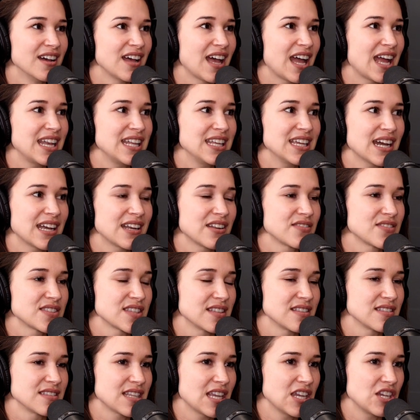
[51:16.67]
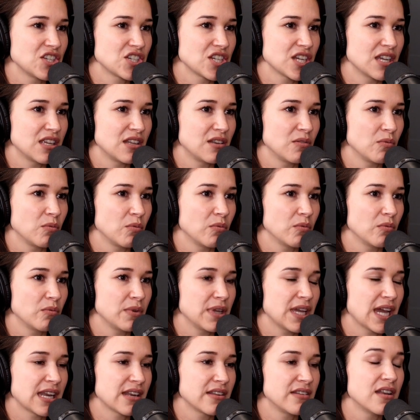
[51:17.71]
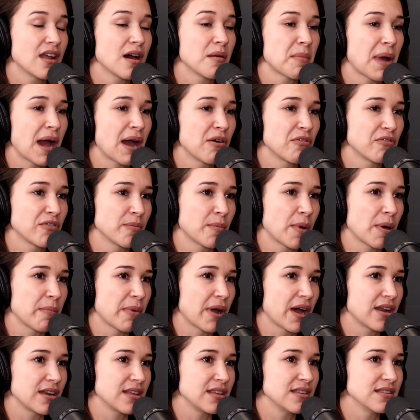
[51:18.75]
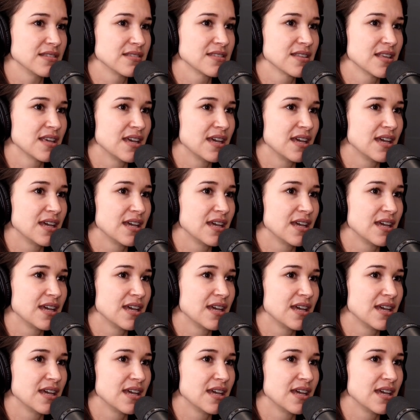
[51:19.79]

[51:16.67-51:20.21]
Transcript: any kind of sensation, we kind of numb out from our bodies.